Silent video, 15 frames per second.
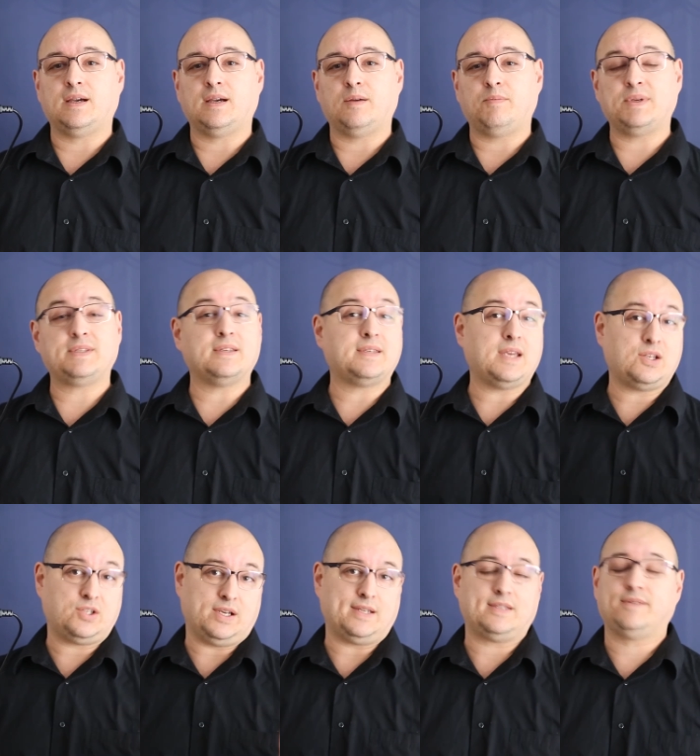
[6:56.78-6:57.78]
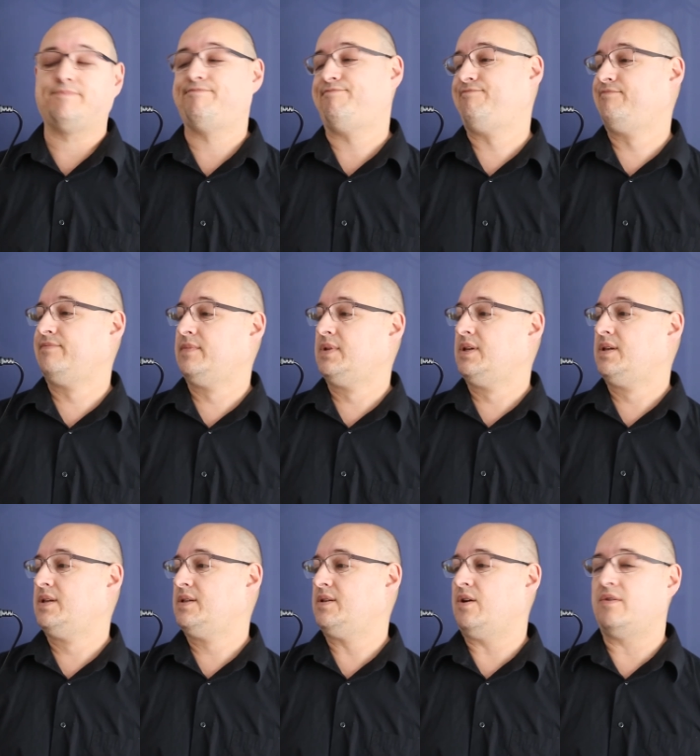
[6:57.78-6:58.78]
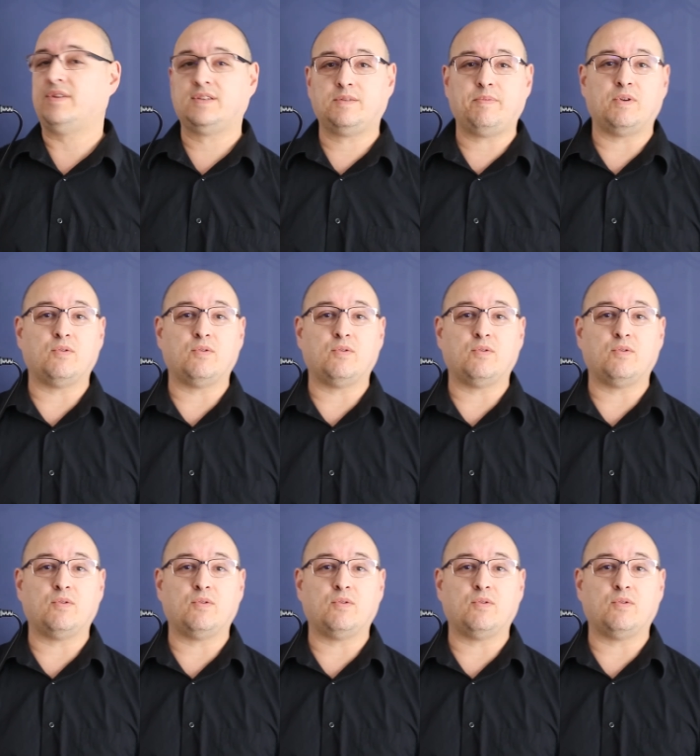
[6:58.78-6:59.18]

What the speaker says: business headshots. So this has been